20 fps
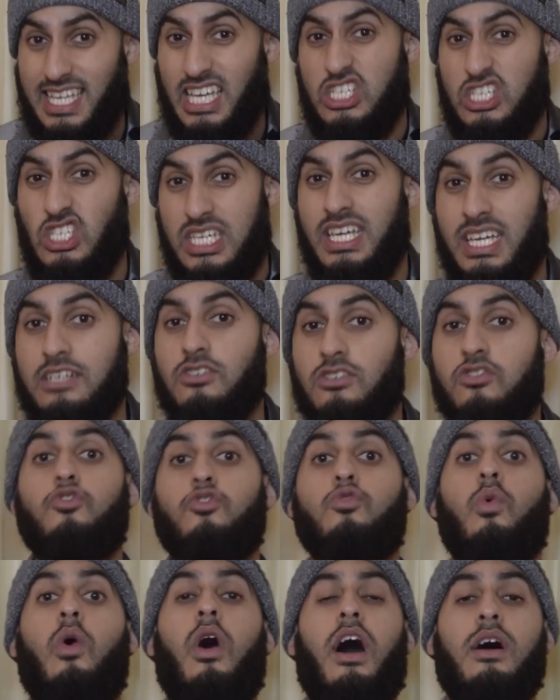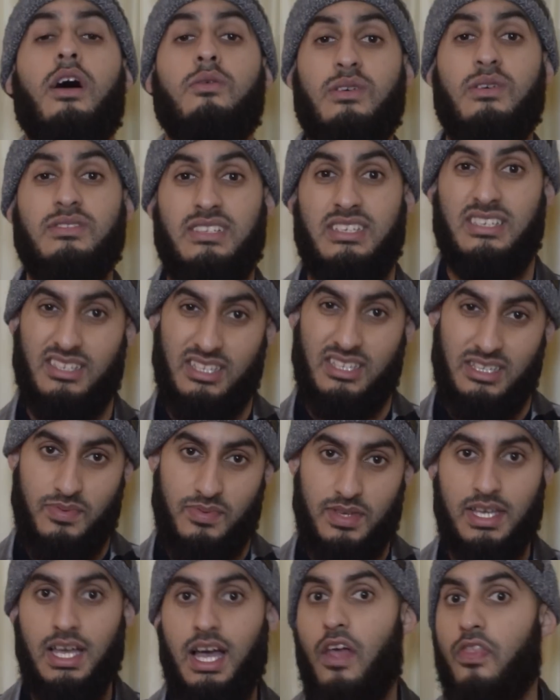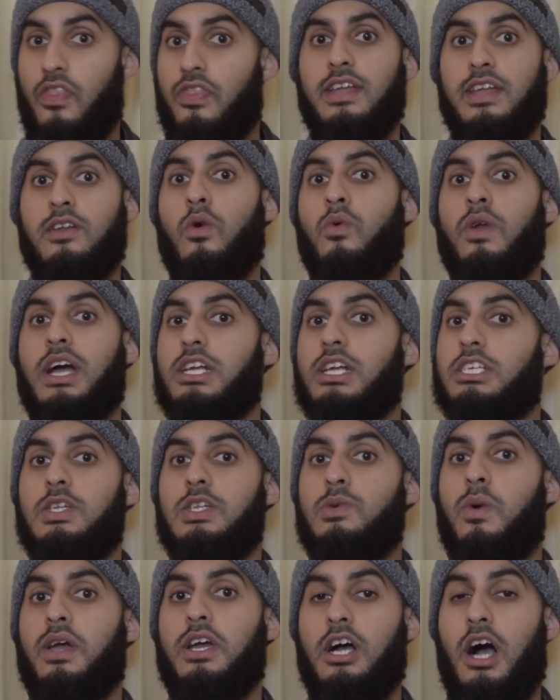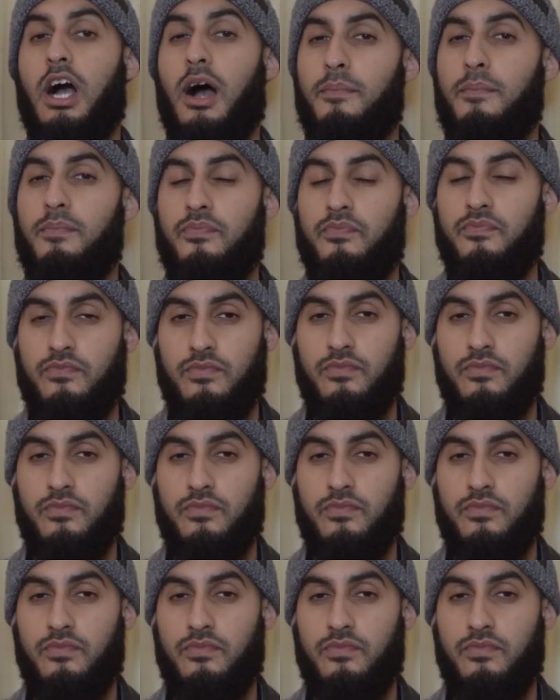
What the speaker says: get shaken so hard whilst they're sleeping, they don't actually wake up.